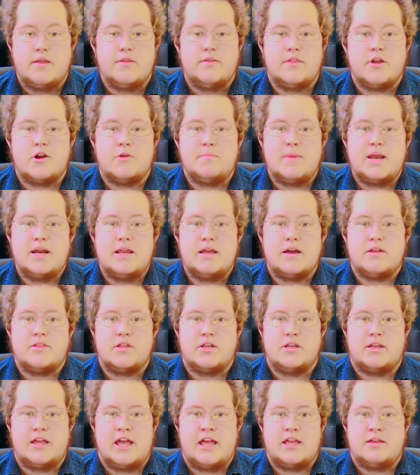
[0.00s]
There are many
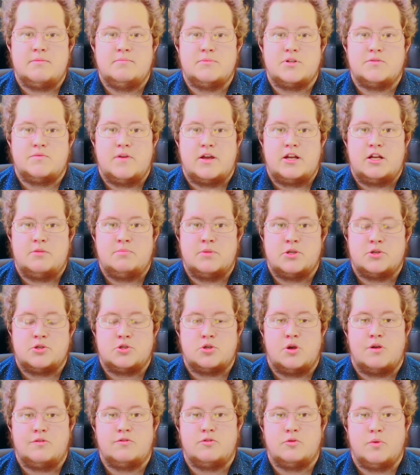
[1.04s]
other game development
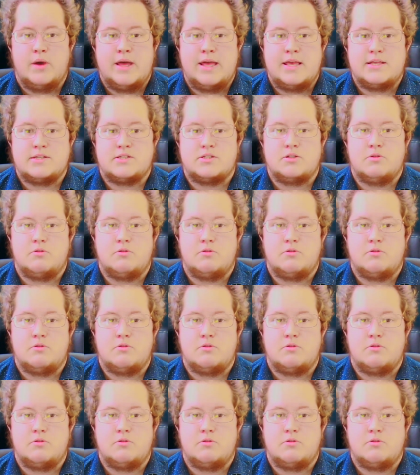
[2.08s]
softwares